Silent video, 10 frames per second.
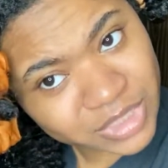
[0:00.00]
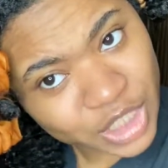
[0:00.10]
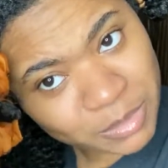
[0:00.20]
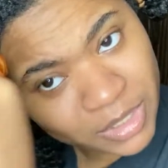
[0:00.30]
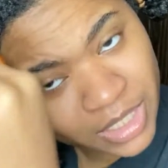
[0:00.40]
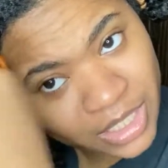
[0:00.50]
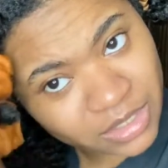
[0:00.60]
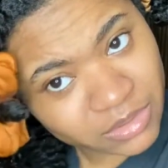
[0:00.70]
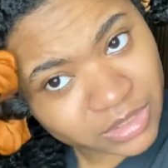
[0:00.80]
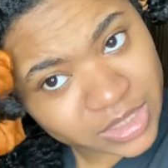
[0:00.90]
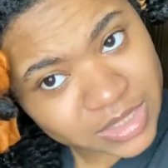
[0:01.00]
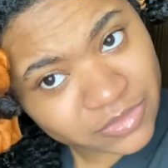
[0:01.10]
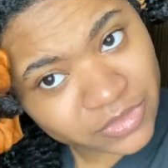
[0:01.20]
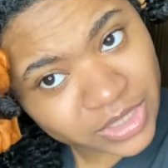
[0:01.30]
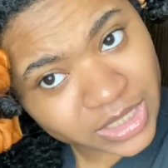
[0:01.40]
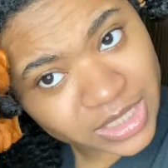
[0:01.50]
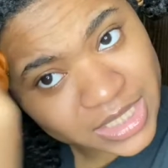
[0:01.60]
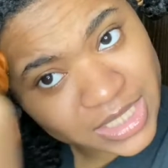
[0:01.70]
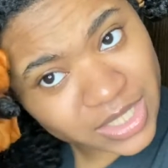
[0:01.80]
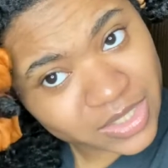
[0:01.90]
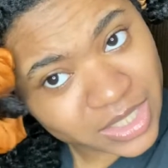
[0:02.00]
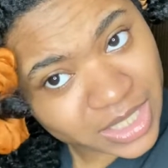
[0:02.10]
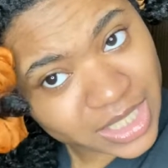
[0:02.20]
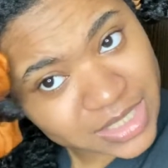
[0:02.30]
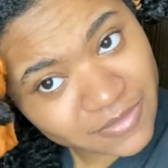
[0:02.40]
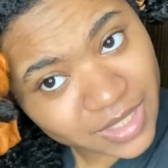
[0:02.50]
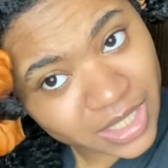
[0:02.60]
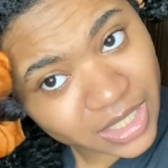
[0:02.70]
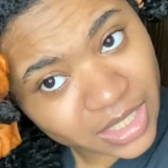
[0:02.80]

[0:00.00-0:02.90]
come on now you gonna get some frizz so that's fine